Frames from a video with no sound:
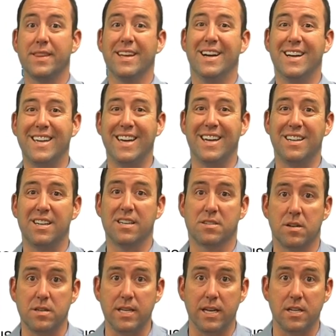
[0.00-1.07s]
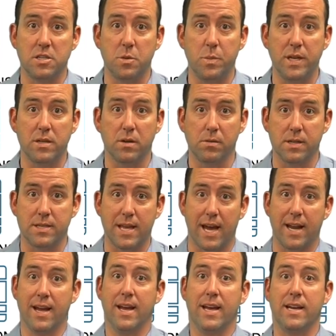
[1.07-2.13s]
Again, because our DHCP told us
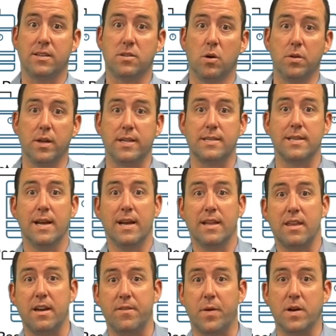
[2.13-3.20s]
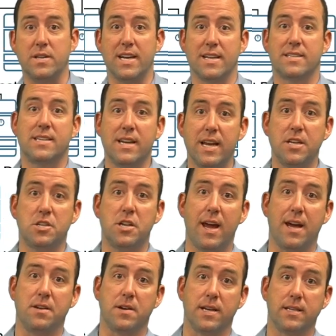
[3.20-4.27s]
that. It told us that if our destination
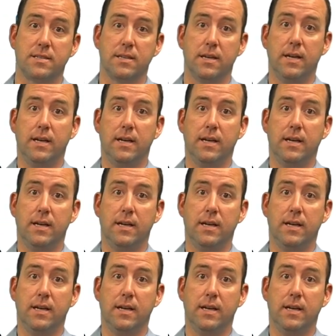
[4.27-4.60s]
address